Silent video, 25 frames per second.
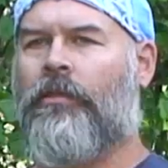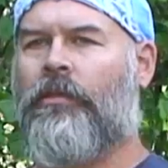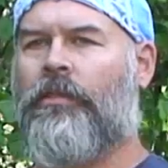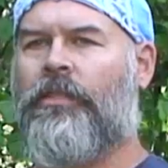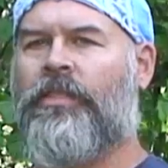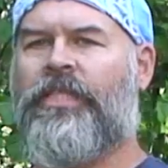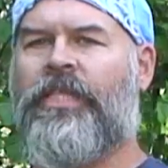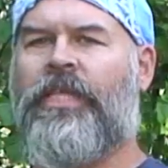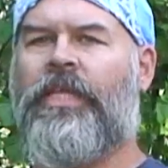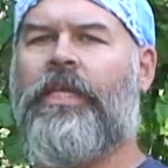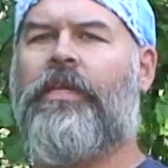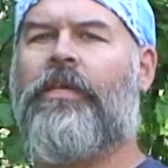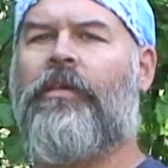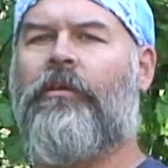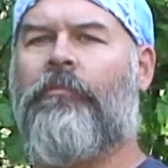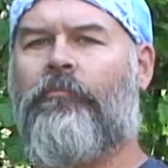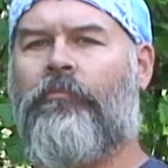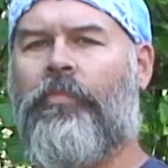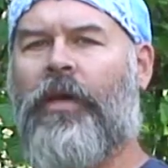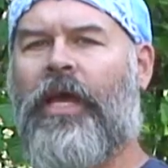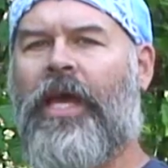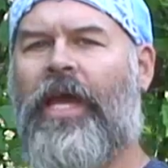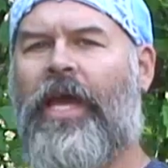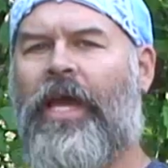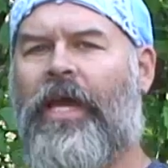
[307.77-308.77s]

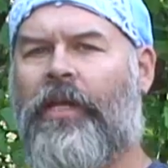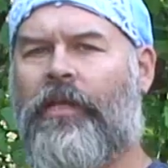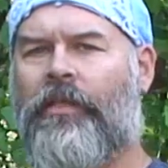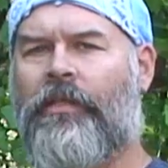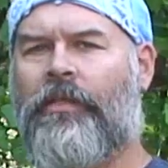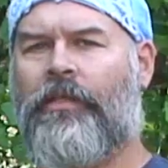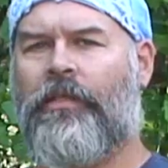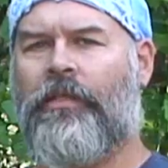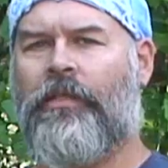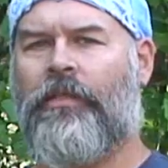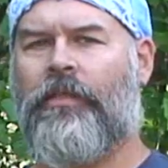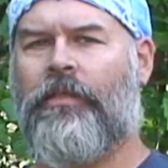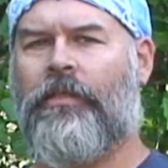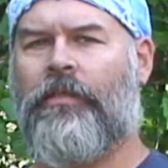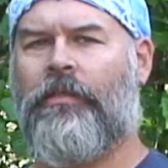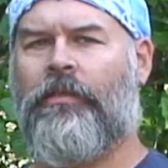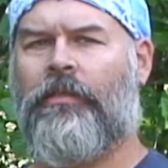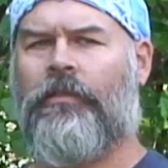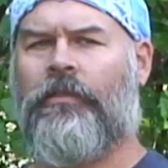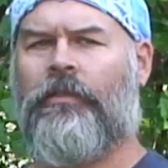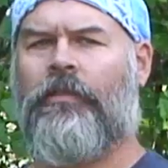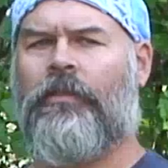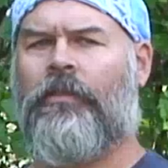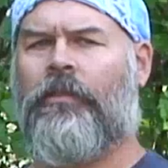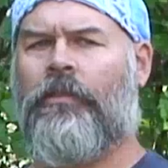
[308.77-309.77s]
decompact,
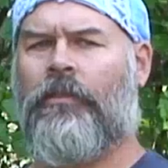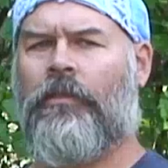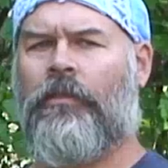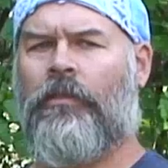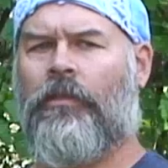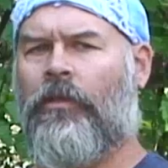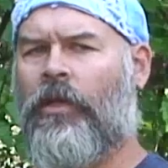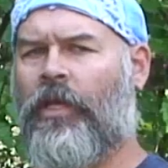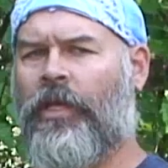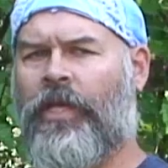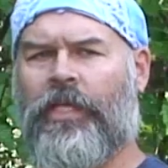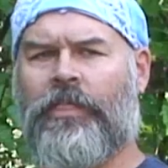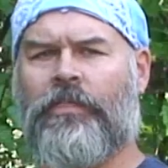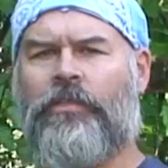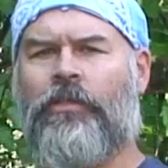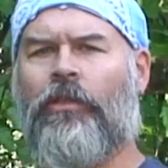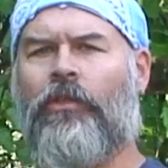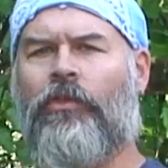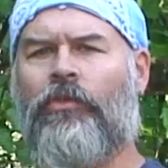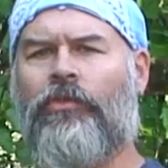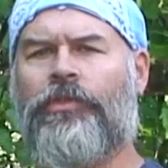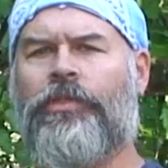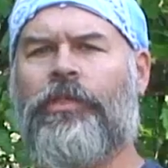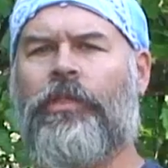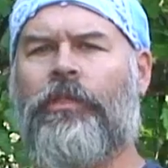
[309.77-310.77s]
I guess
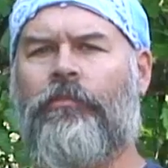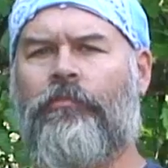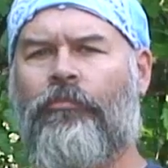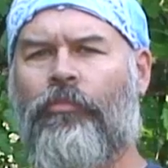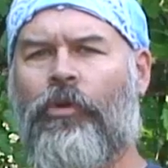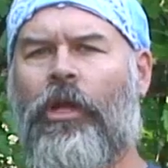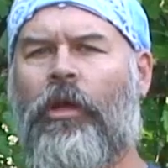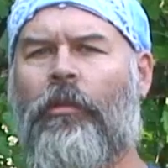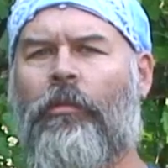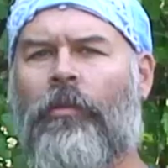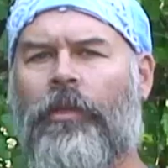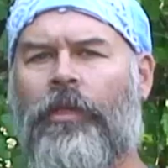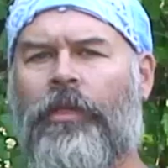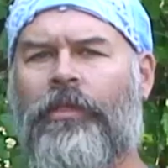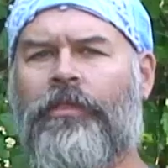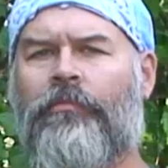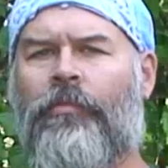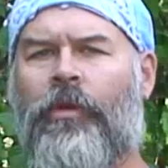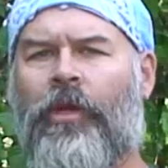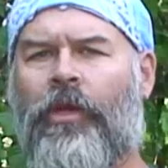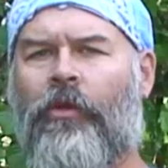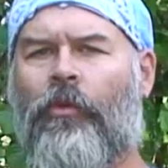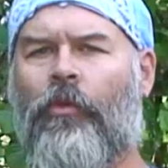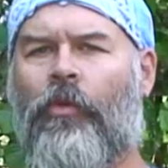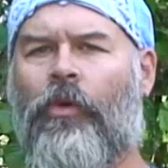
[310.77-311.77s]
loosen probably is a
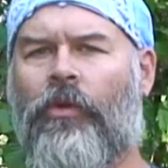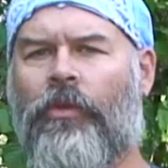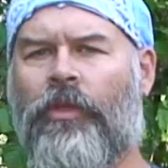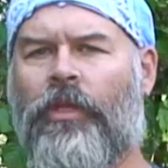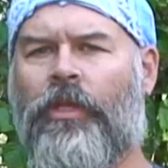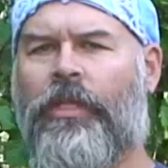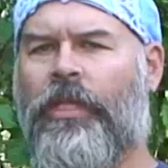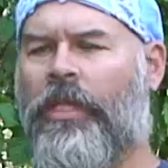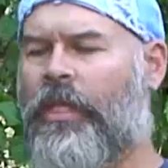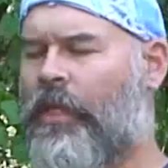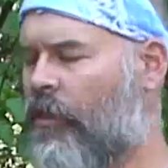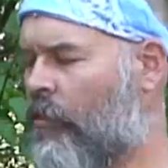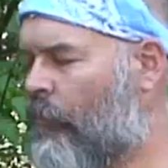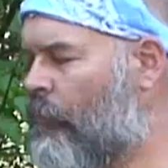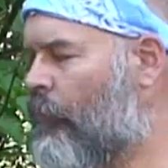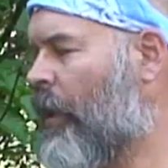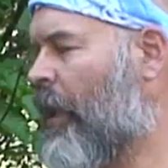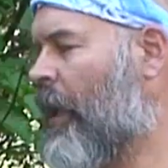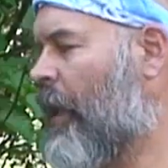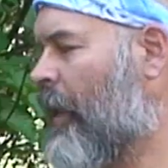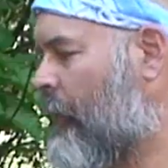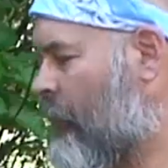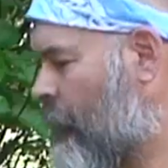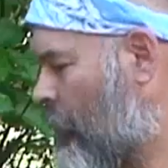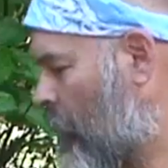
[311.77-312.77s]
better word than
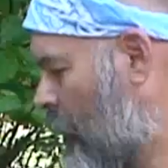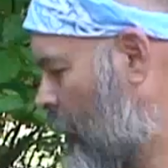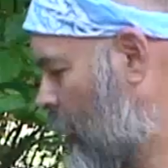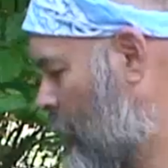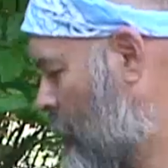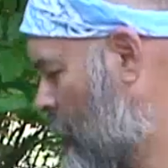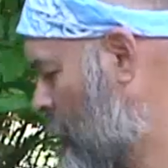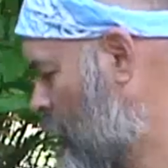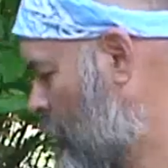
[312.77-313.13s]
decompact, right?